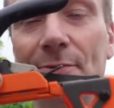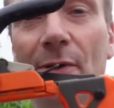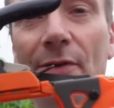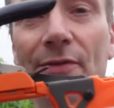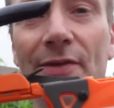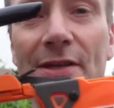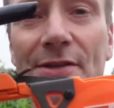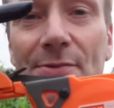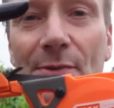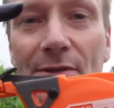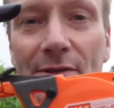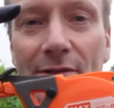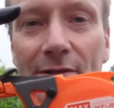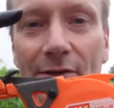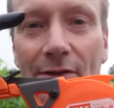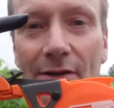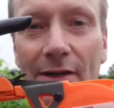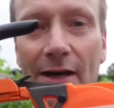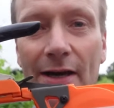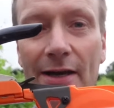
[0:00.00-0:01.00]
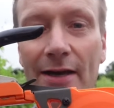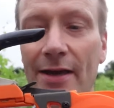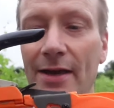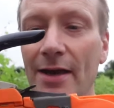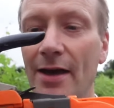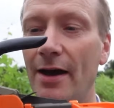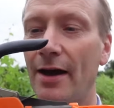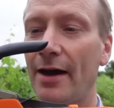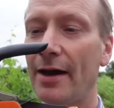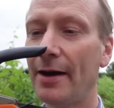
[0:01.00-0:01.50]
what these ones look like.
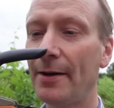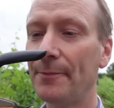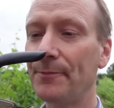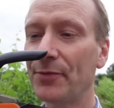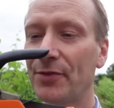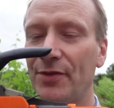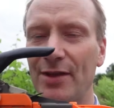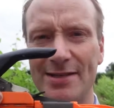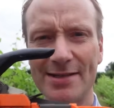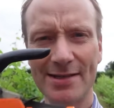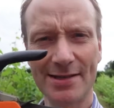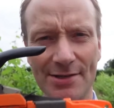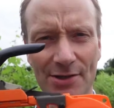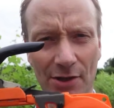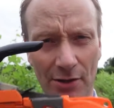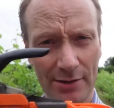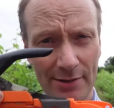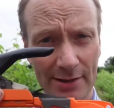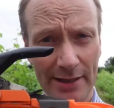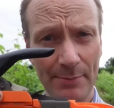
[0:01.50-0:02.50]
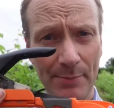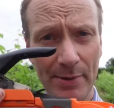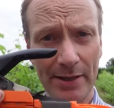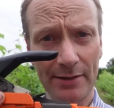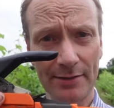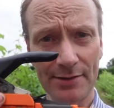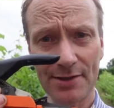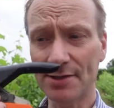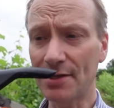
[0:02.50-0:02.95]
This is solidly built,